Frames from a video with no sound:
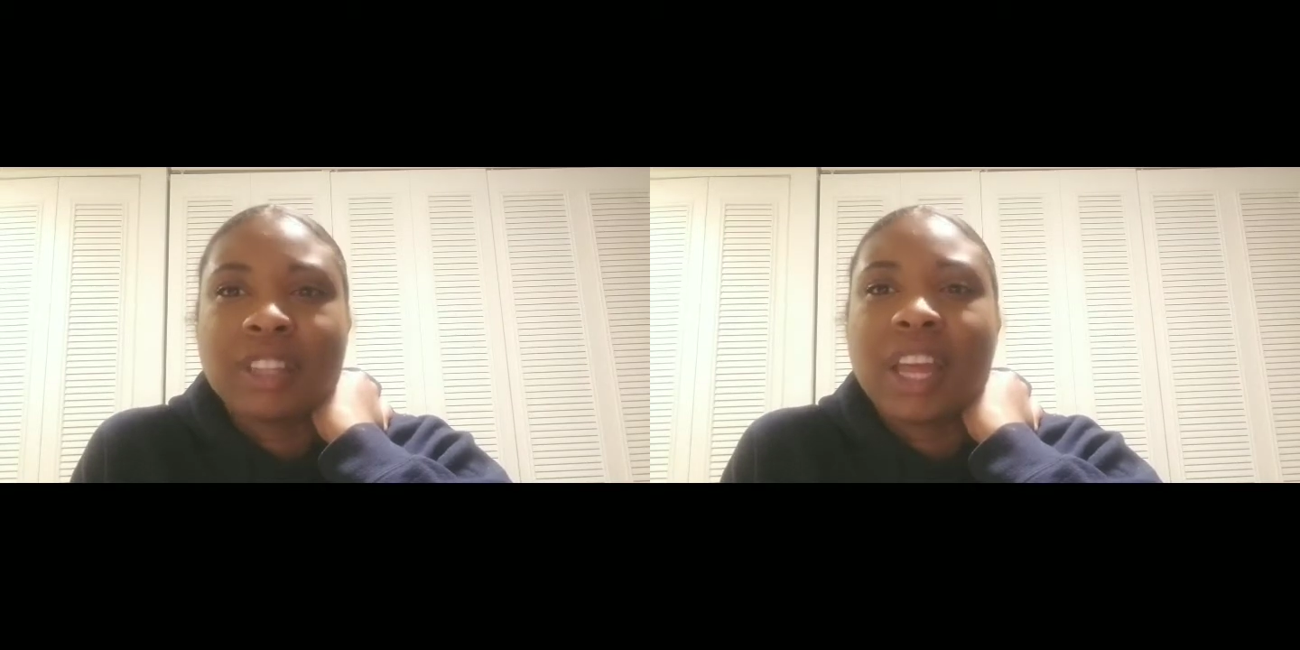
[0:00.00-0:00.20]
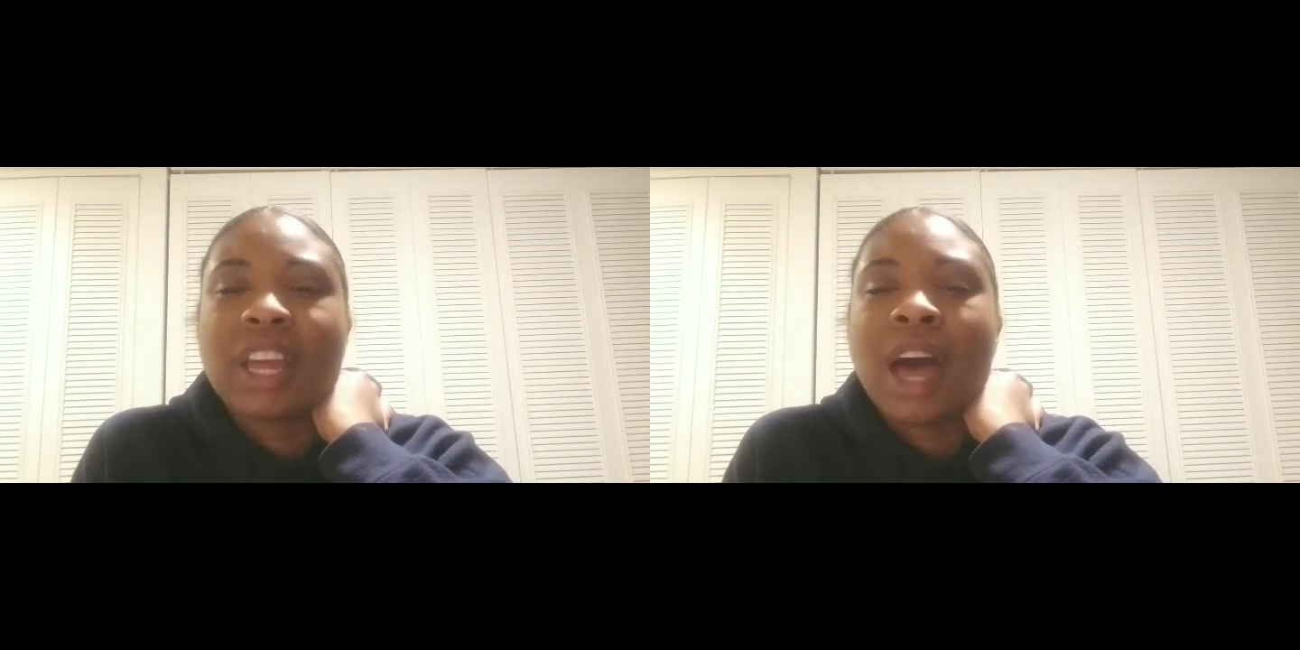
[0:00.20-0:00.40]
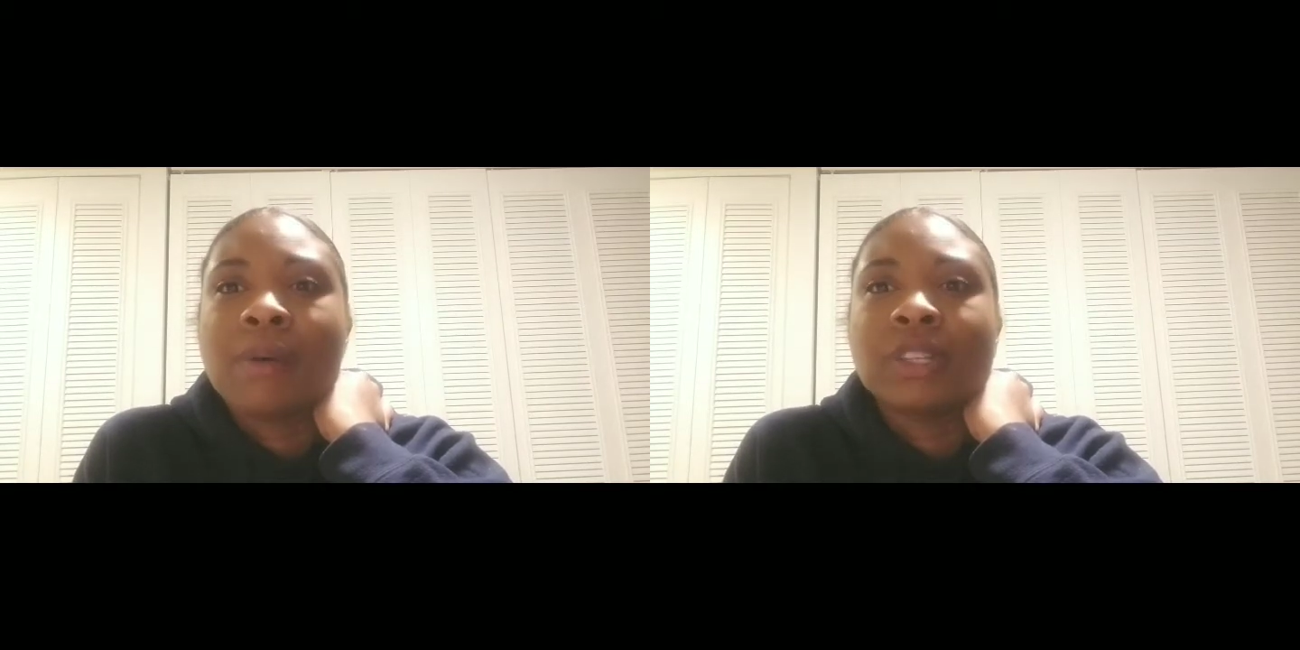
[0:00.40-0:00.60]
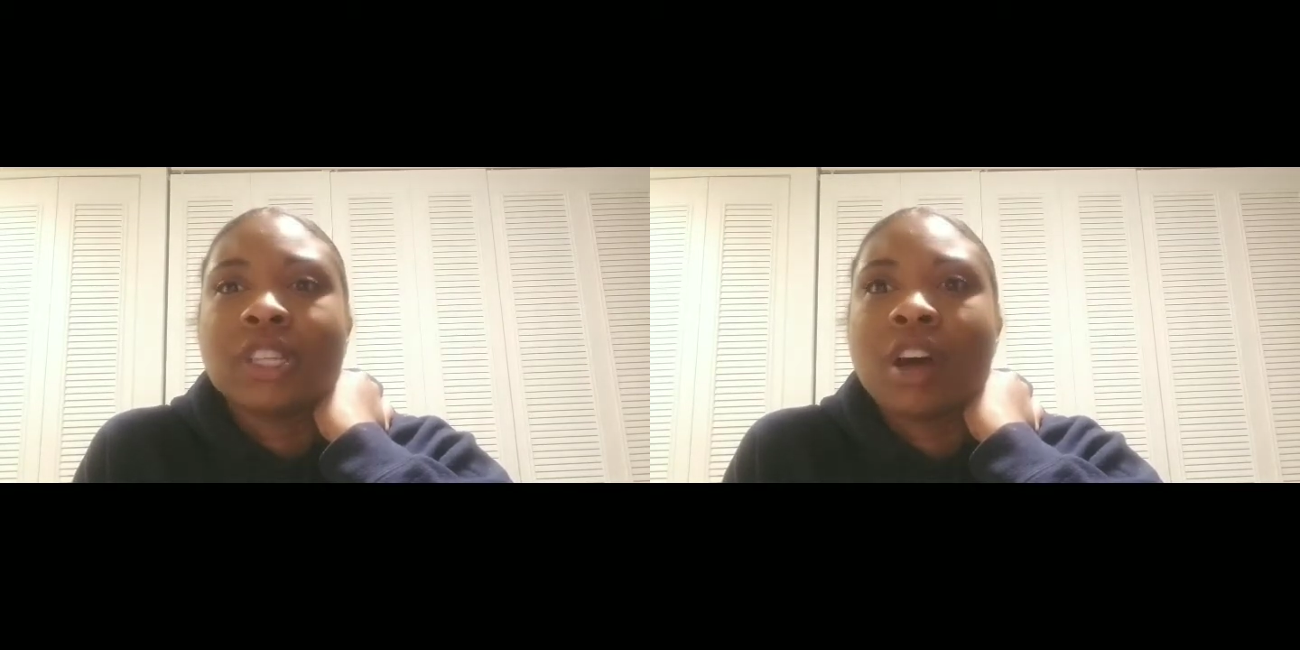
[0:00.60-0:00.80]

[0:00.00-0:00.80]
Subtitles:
Like, I was